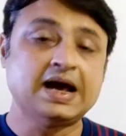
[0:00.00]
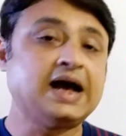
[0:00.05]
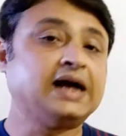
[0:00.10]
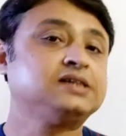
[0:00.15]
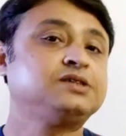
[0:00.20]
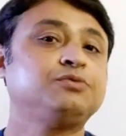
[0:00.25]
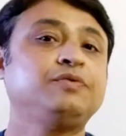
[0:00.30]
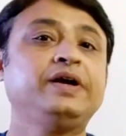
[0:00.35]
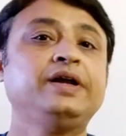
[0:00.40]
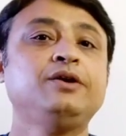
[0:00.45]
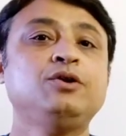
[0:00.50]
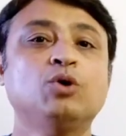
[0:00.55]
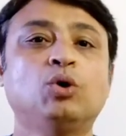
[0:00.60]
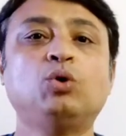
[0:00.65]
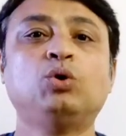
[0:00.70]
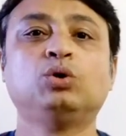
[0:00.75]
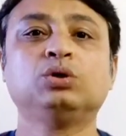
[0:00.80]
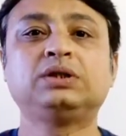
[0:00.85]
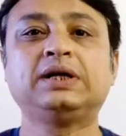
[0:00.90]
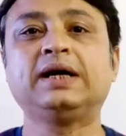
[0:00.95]
As we
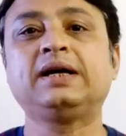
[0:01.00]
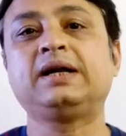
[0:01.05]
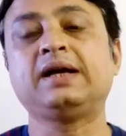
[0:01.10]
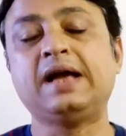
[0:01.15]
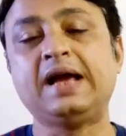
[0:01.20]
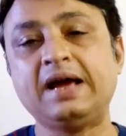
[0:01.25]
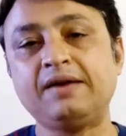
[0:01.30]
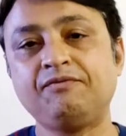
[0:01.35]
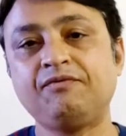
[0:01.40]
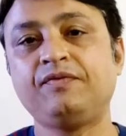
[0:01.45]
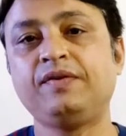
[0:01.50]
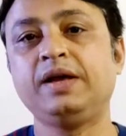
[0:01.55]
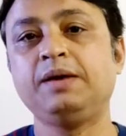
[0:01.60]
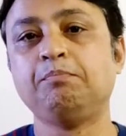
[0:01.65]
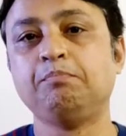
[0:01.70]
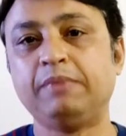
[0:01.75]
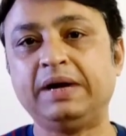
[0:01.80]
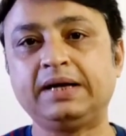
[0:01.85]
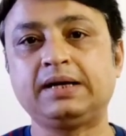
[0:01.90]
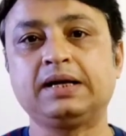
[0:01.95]
know that every
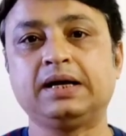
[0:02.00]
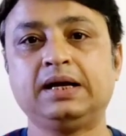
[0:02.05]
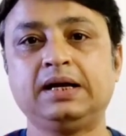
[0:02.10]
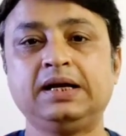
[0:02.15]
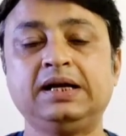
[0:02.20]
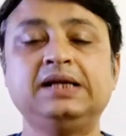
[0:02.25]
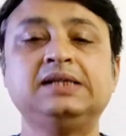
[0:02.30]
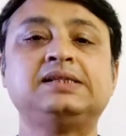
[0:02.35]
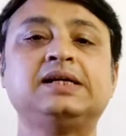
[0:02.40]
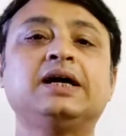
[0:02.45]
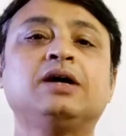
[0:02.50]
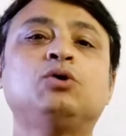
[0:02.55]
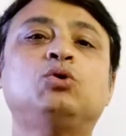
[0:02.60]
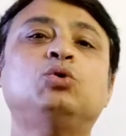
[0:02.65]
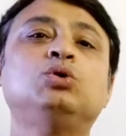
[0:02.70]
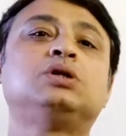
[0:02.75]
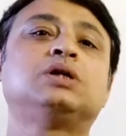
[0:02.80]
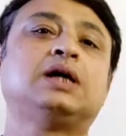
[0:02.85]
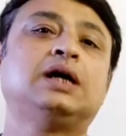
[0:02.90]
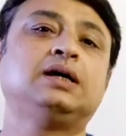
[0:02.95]
metal is a
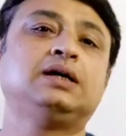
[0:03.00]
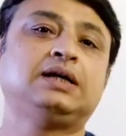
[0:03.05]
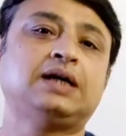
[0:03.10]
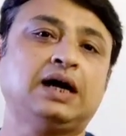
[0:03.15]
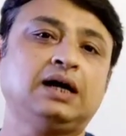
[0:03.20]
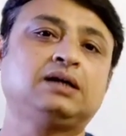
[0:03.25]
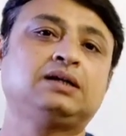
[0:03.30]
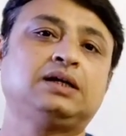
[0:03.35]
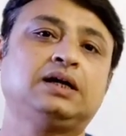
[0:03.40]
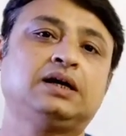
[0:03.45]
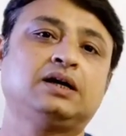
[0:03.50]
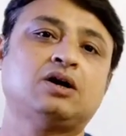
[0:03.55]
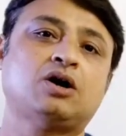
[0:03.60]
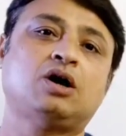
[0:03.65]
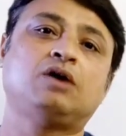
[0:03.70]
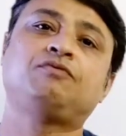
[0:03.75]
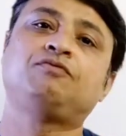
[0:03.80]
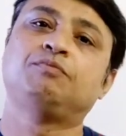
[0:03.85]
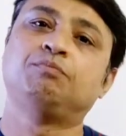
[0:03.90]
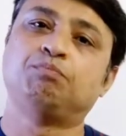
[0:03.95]
good conductor
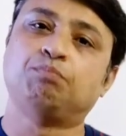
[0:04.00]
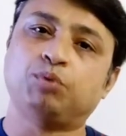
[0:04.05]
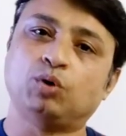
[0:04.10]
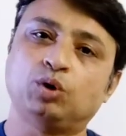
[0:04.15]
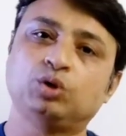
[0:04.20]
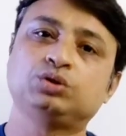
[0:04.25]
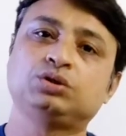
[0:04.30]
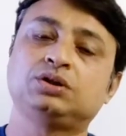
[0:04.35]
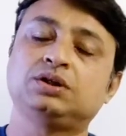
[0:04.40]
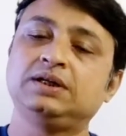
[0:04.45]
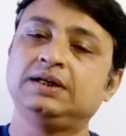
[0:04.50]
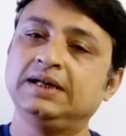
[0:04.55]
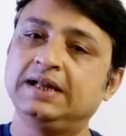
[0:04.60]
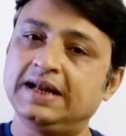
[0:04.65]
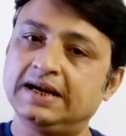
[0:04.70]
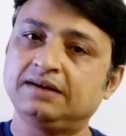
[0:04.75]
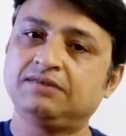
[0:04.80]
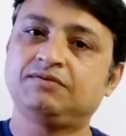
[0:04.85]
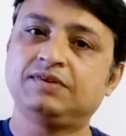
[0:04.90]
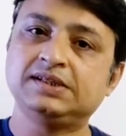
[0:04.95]
of both
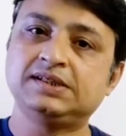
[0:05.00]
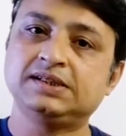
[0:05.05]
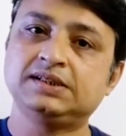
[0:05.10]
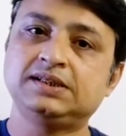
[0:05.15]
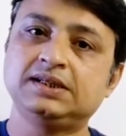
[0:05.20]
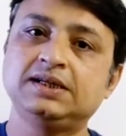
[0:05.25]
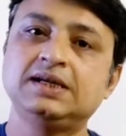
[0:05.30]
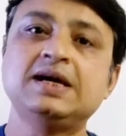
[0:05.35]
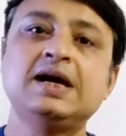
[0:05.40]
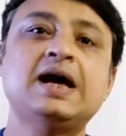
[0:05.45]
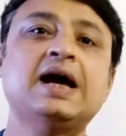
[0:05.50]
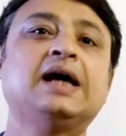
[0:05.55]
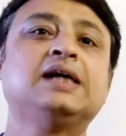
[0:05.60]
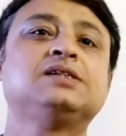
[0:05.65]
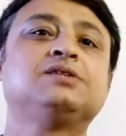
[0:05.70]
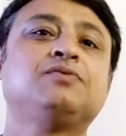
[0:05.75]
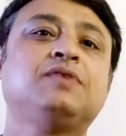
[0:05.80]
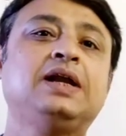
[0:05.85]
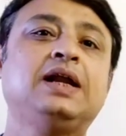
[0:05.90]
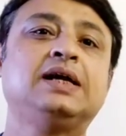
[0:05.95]
electricity
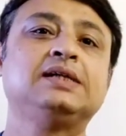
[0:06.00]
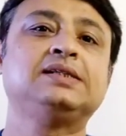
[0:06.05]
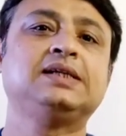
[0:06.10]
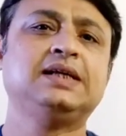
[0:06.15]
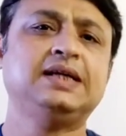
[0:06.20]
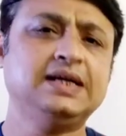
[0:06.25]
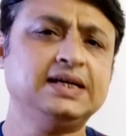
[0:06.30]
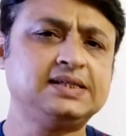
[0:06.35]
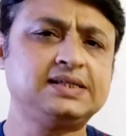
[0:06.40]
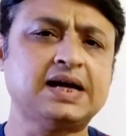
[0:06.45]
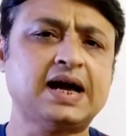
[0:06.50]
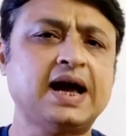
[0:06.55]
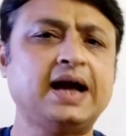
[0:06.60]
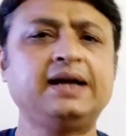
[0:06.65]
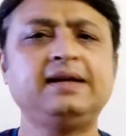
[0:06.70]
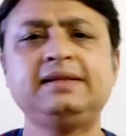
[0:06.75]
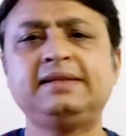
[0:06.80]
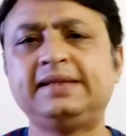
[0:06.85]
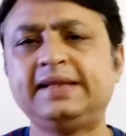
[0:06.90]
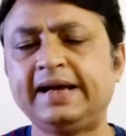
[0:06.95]
as well as heat
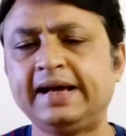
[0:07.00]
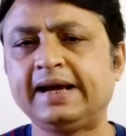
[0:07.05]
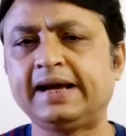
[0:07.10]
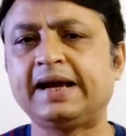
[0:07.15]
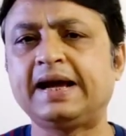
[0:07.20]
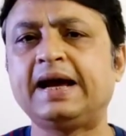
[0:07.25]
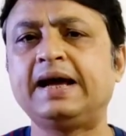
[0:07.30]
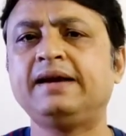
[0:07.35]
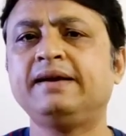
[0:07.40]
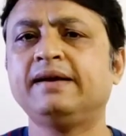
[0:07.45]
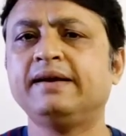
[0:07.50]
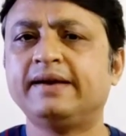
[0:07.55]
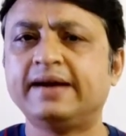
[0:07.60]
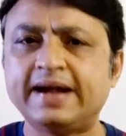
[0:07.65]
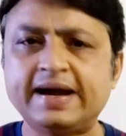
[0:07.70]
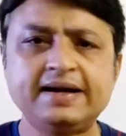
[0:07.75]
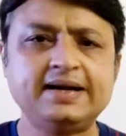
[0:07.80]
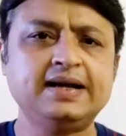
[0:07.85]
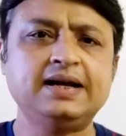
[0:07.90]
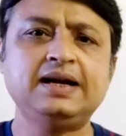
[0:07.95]
and they can
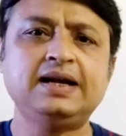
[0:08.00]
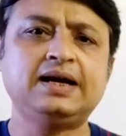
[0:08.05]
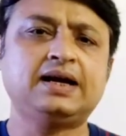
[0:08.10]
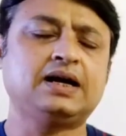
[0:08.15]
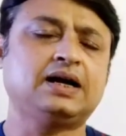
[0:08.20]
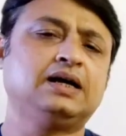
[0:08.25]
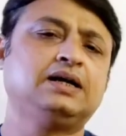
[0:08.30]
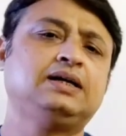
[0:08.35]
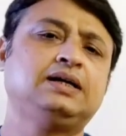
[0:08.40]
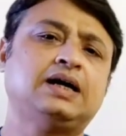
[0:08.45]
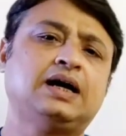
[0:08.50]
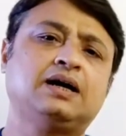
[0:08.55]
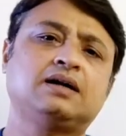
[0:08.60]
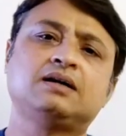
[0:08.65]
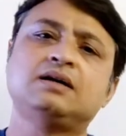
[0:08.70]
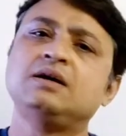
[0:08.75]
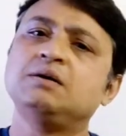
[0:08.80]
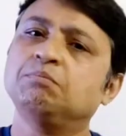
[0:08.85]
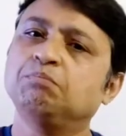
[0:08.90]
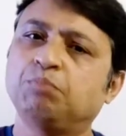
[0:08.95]
readily
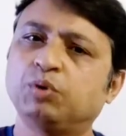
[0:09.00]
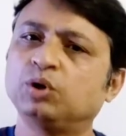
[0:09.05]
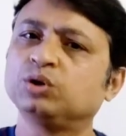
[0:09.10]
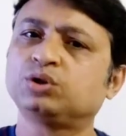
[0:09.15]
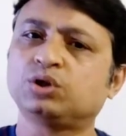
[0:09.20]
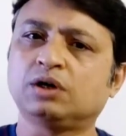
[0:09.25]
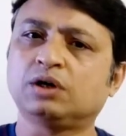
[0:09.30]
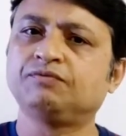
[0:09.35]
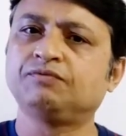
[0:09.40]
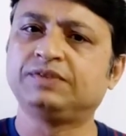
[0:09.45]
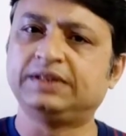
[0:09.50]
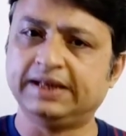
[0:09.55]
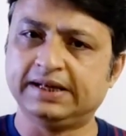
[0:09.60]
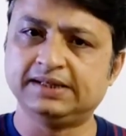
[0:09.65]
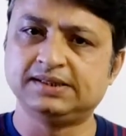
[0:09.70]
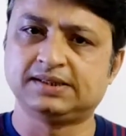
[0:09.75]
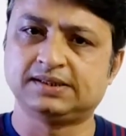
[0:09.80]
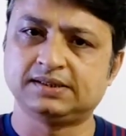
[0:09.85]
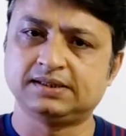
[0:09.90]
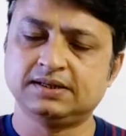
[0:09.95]
conduct both of
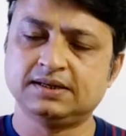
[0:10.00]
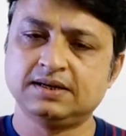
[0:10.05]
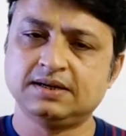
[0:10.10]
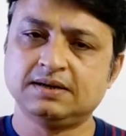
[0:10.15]
these.